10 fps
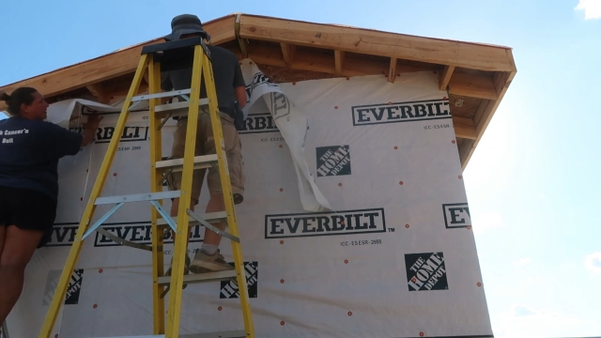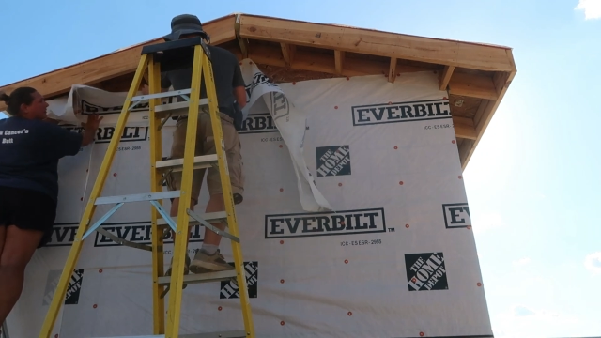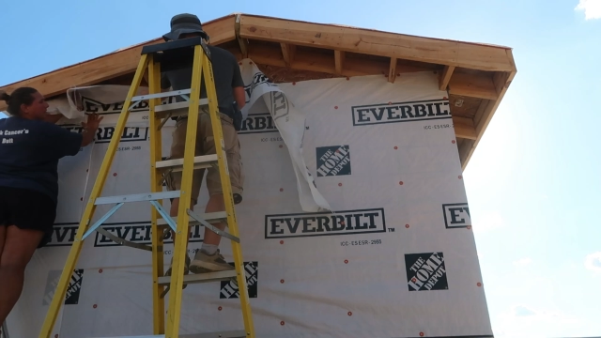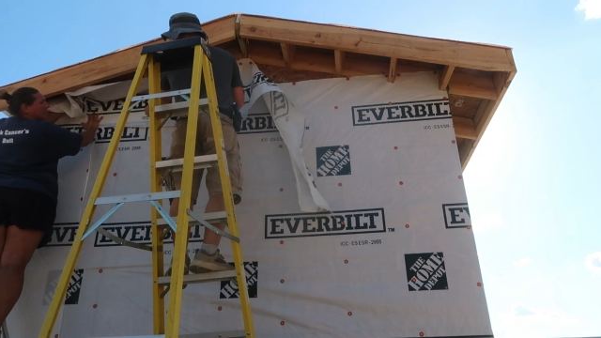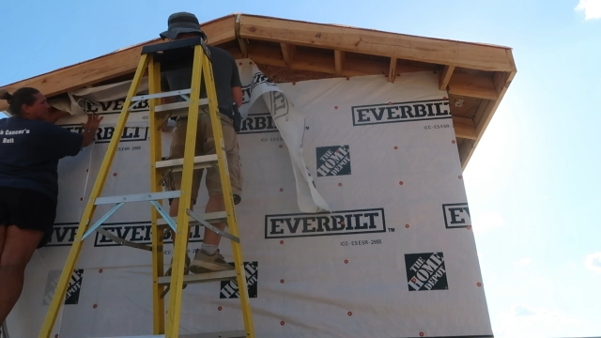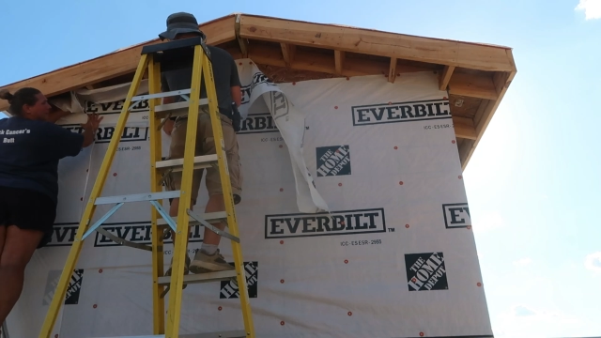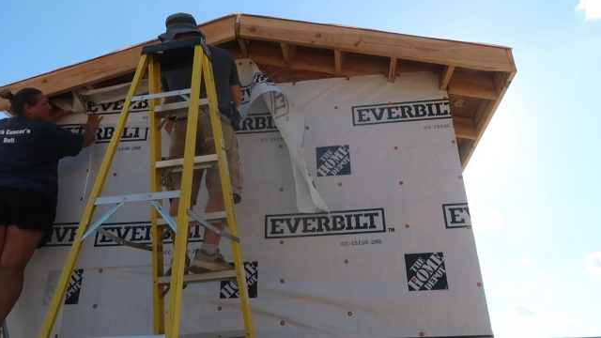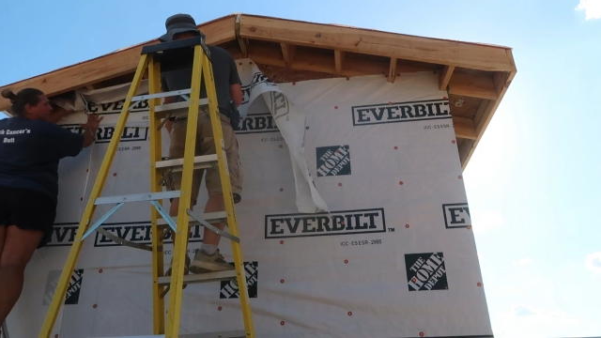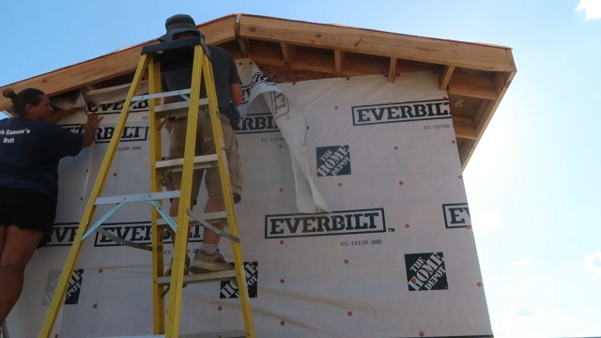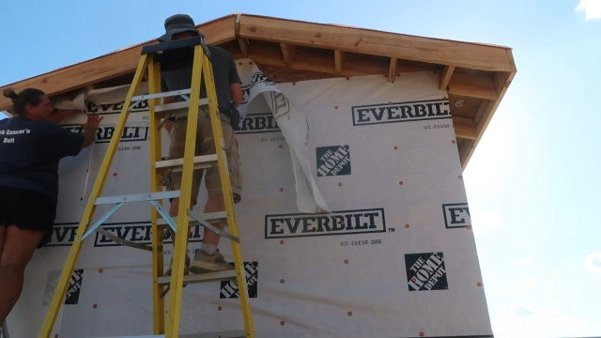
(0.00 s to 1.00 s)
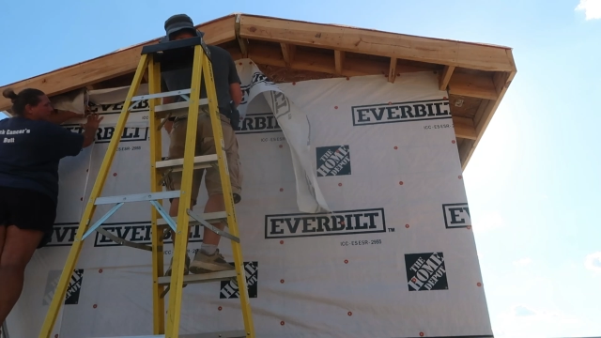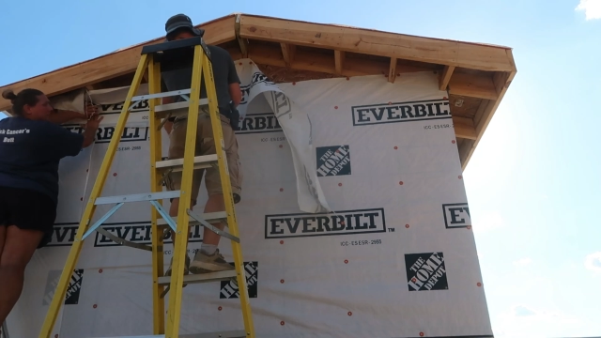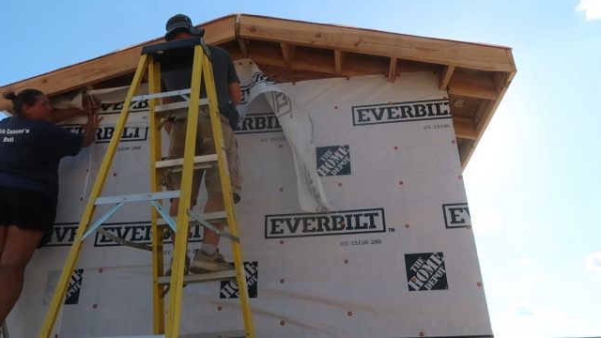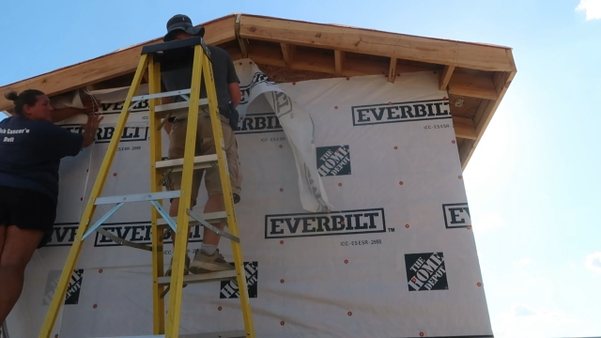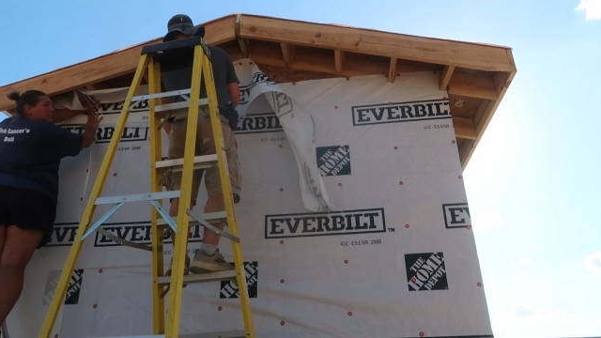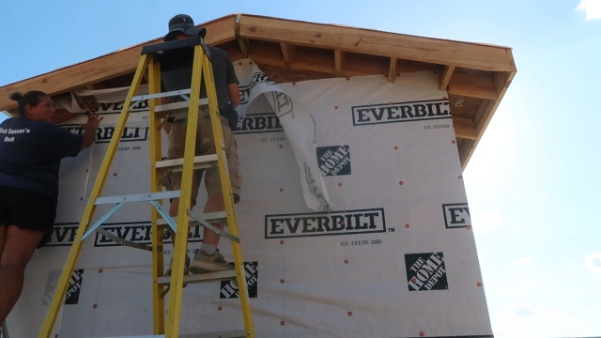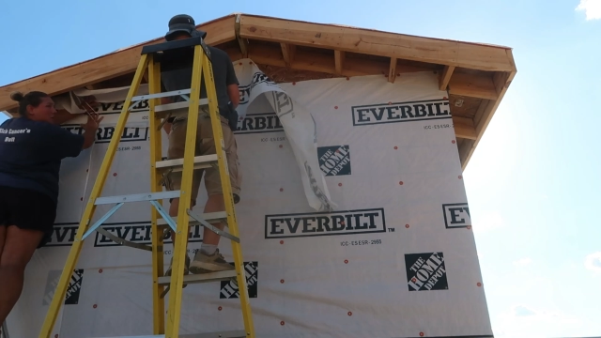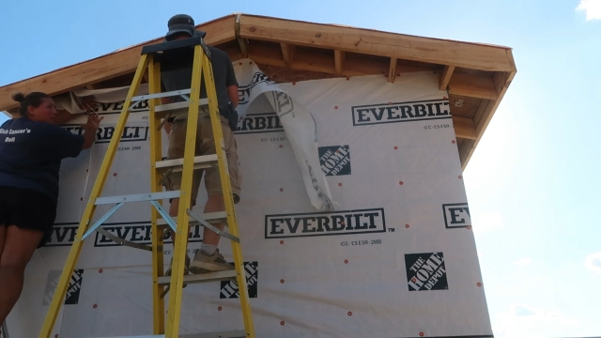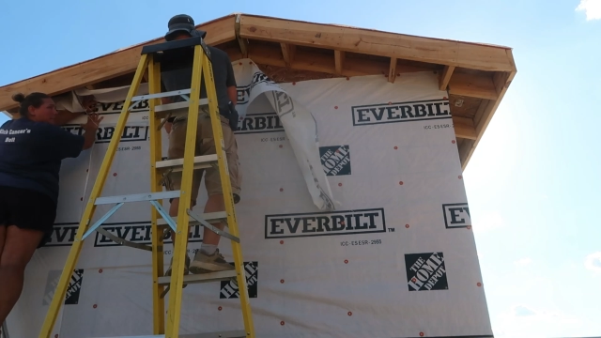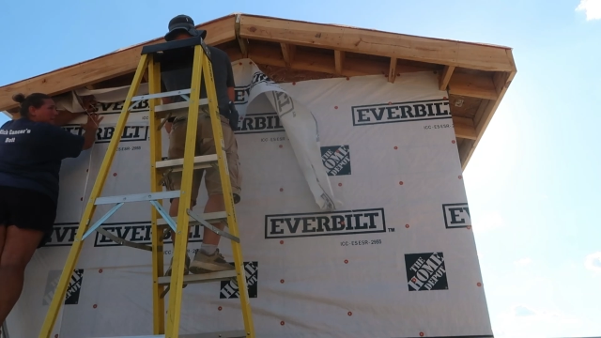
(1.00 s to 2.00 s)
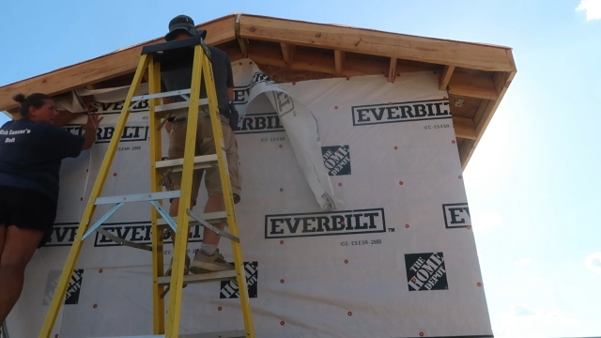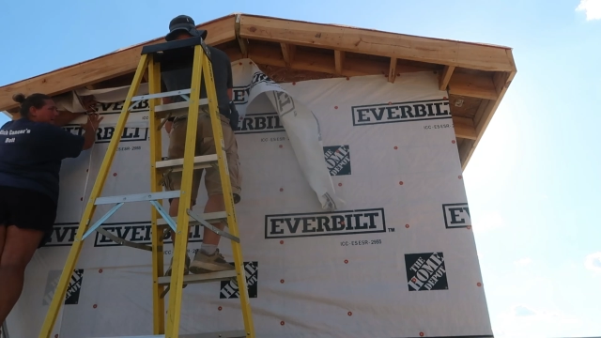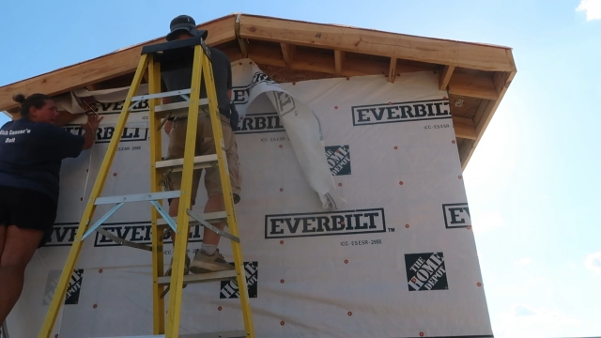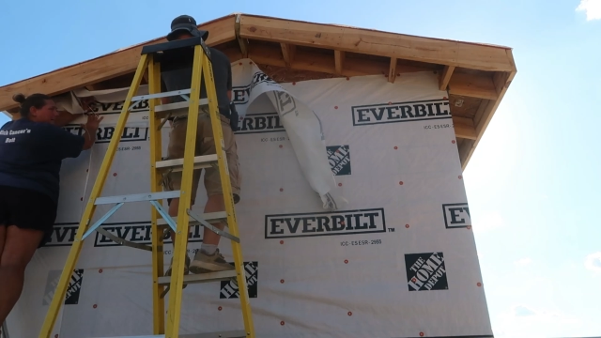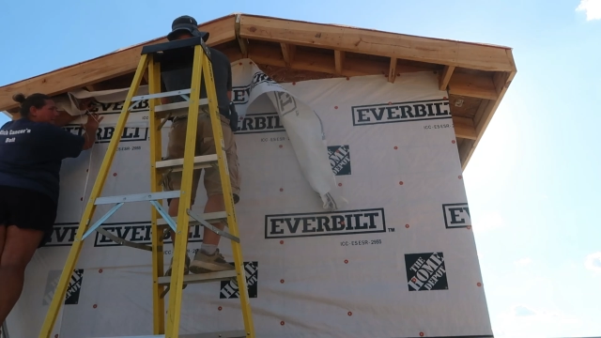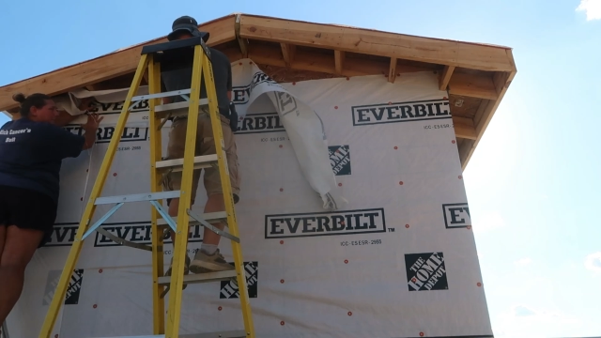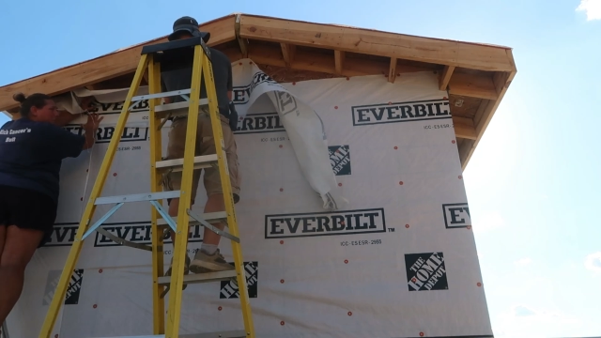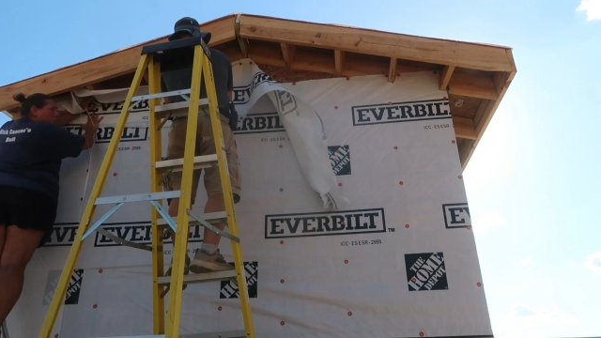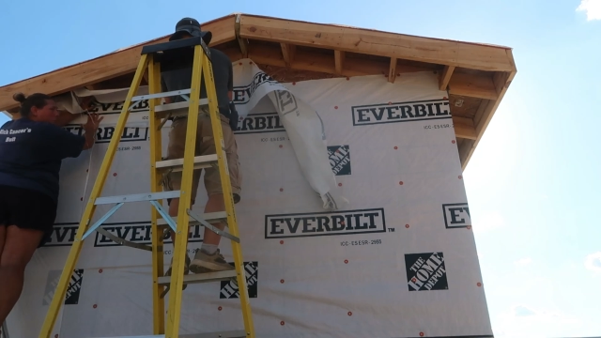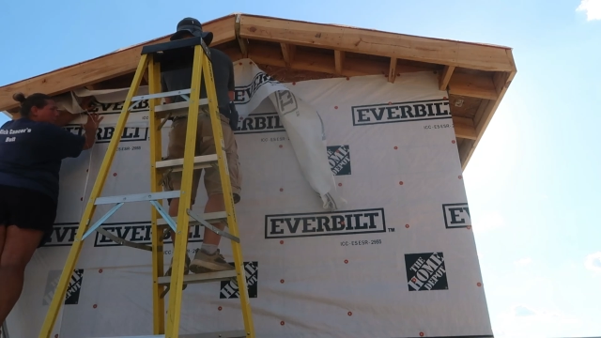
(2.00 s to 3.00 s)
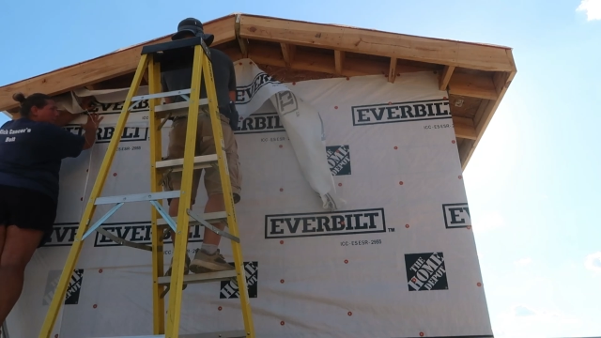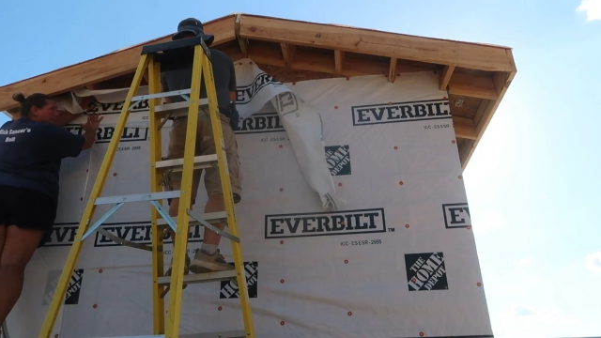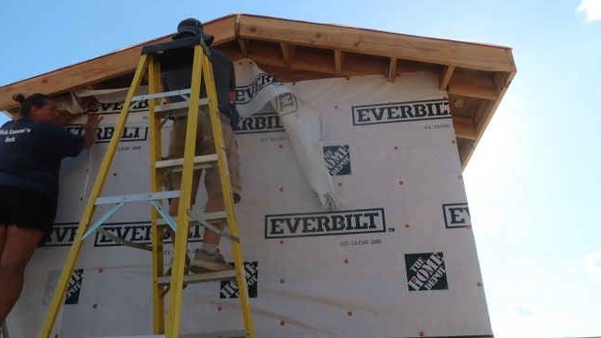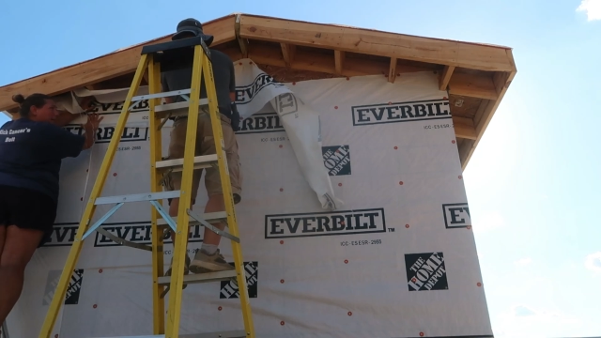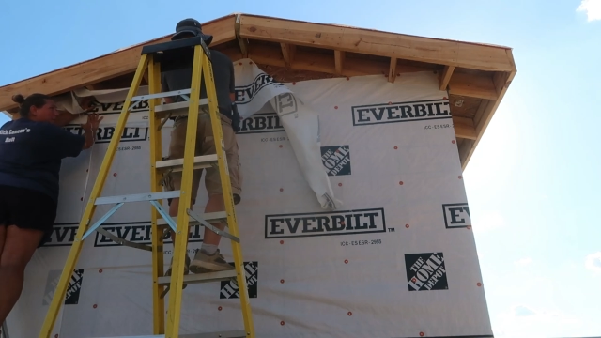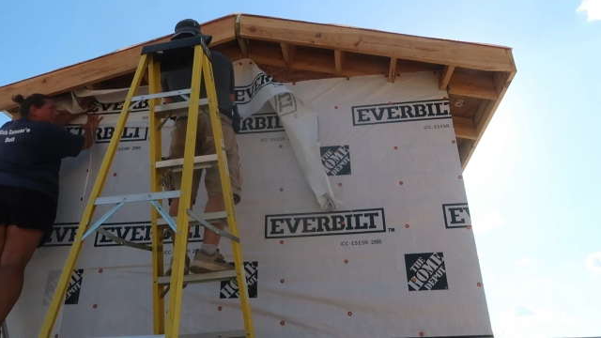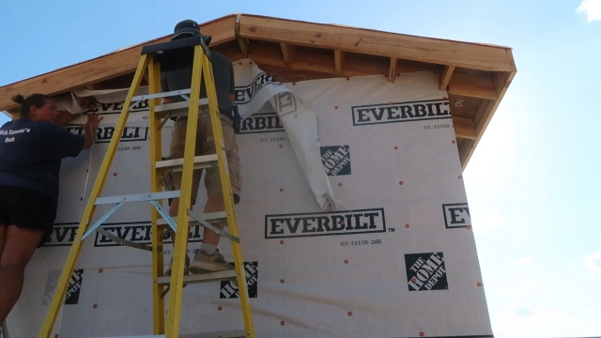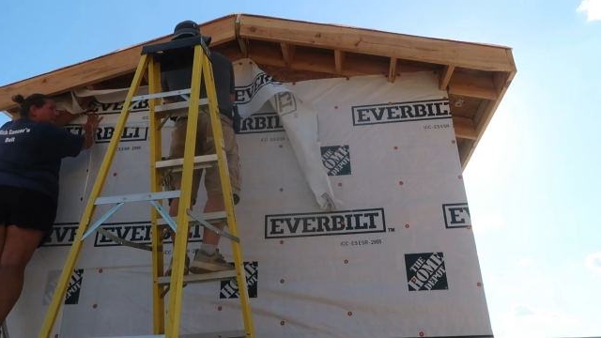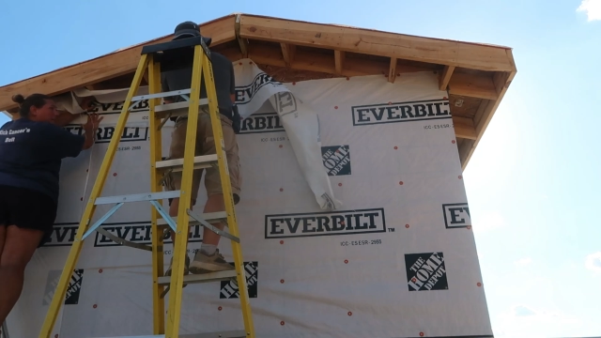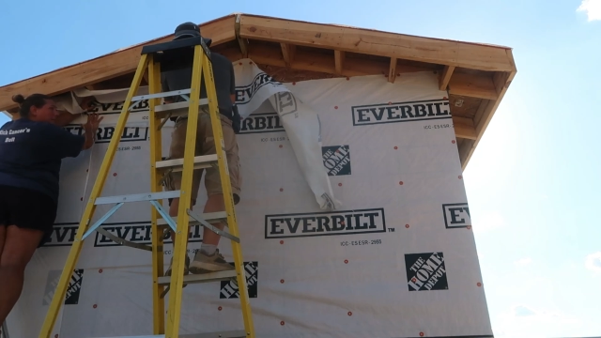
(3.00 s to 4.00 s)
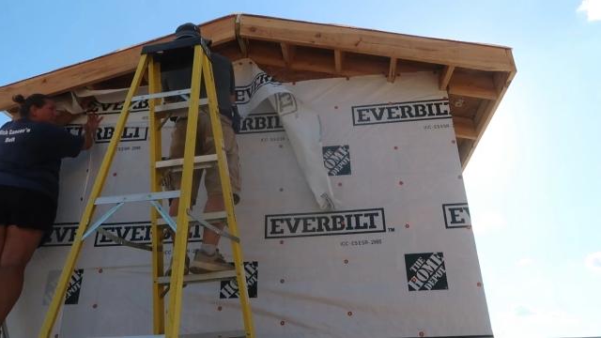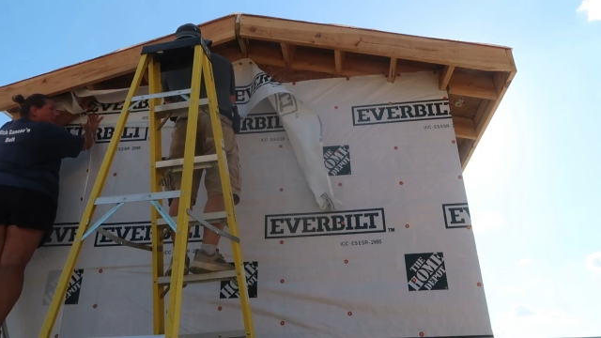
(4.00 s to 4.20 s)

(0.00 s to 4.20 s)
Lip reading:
Nobody's mouth can be seen.